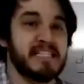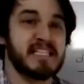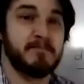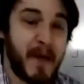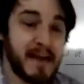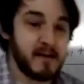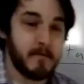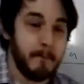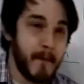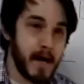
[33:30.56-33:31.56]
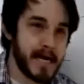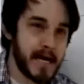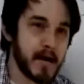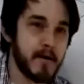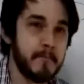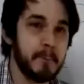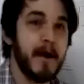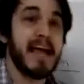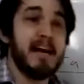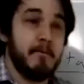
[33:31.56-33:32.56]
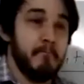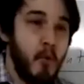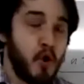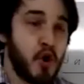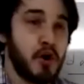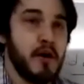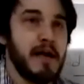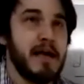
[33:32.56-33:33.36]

is spend money in a more,